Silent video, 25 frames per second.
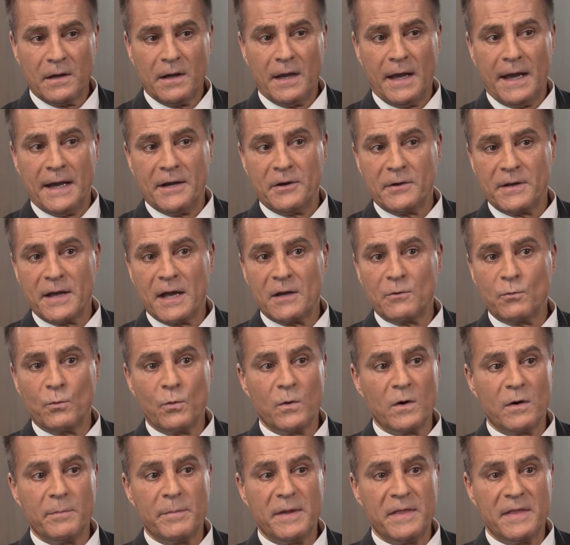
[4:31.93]
And again,
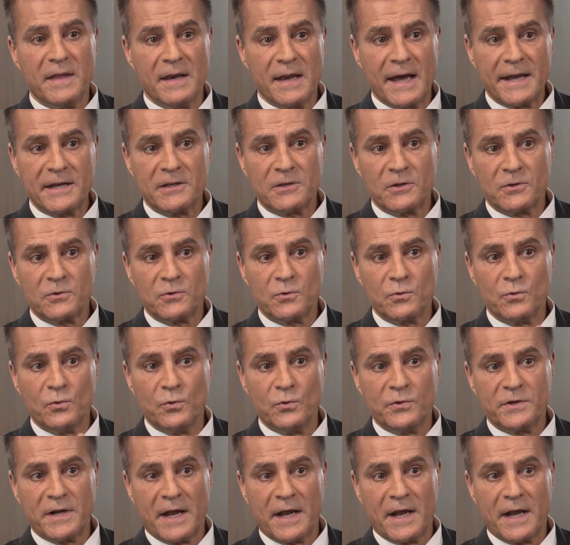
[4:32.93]
we'll be delighted to